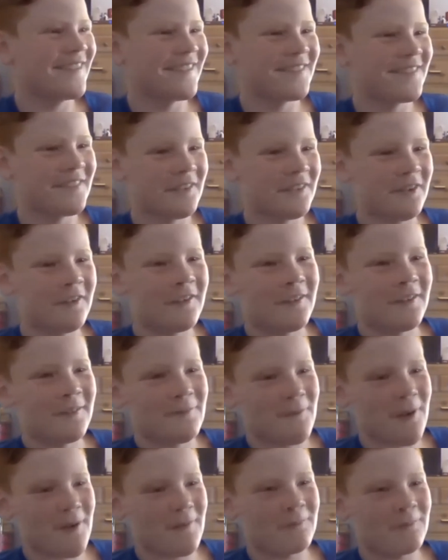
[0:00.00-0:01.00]
So
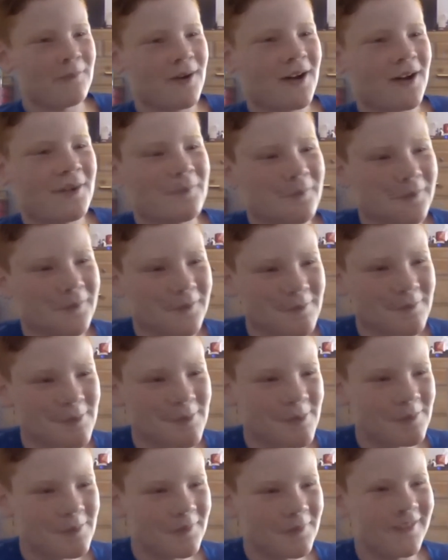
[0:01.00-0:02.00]
my mom,
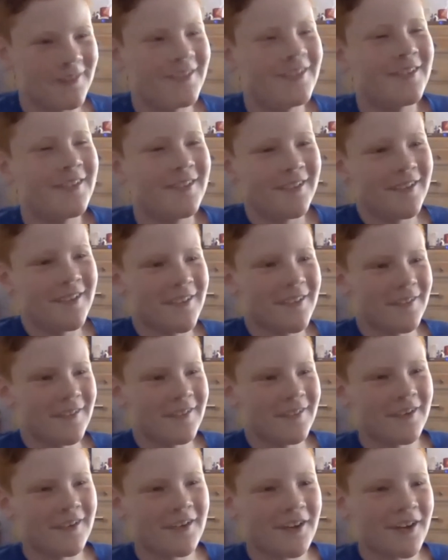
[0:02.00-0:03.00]

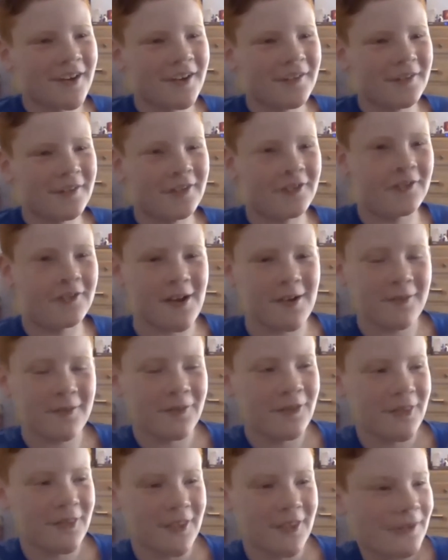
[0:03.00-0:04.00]
I don't know how
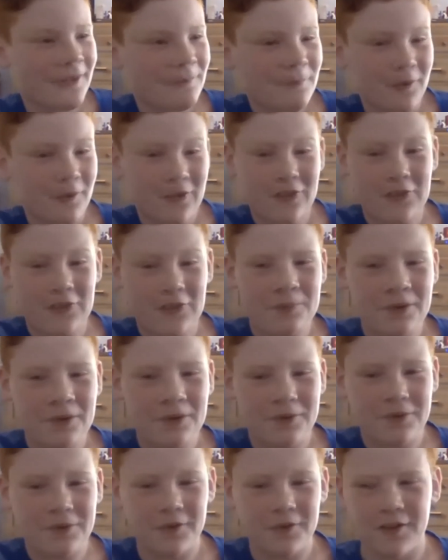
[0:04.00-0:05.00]
she did it, but
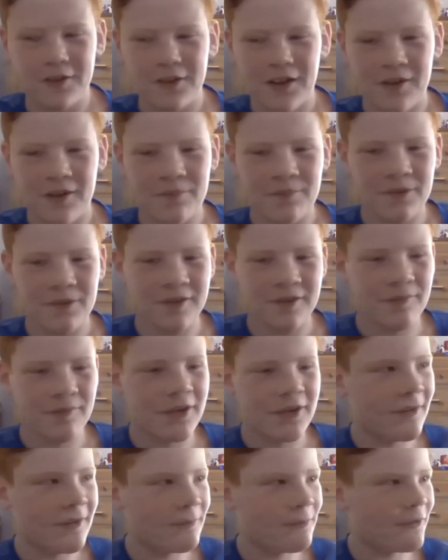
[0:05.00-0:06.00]
somehow she got me to
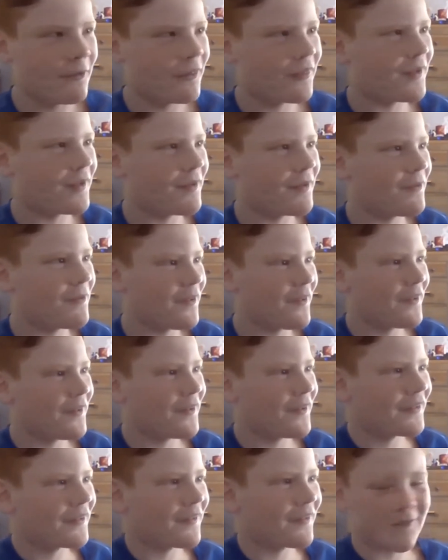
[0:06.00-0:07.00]
meet up with him.
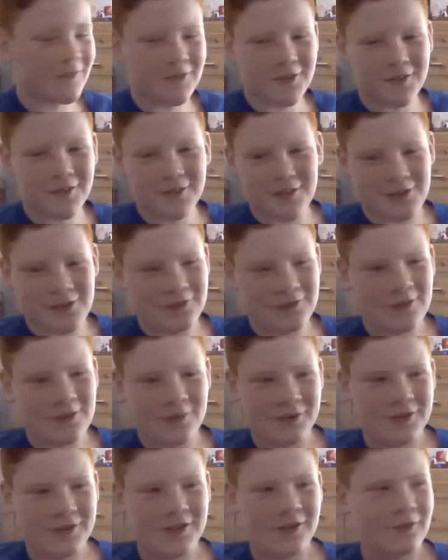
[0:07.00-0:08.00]
But she still
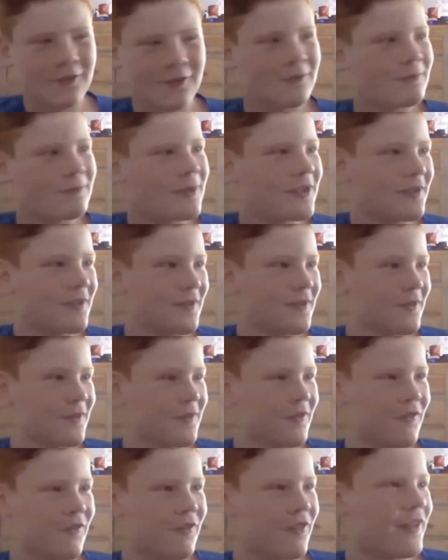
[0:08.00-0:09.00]
never tells me.
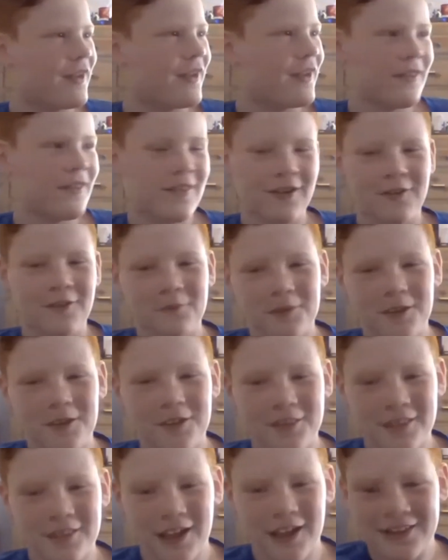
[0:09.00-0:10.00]
She didn't tell
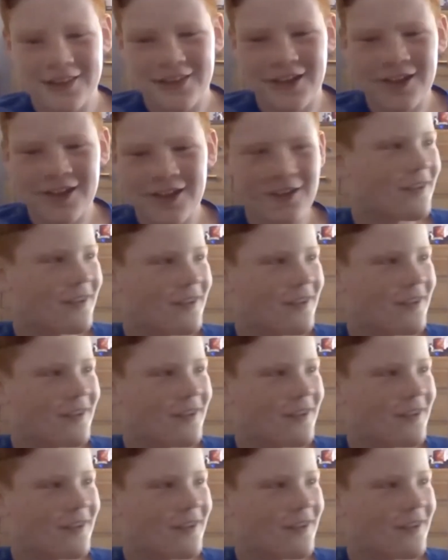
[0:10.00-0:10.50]
me that day.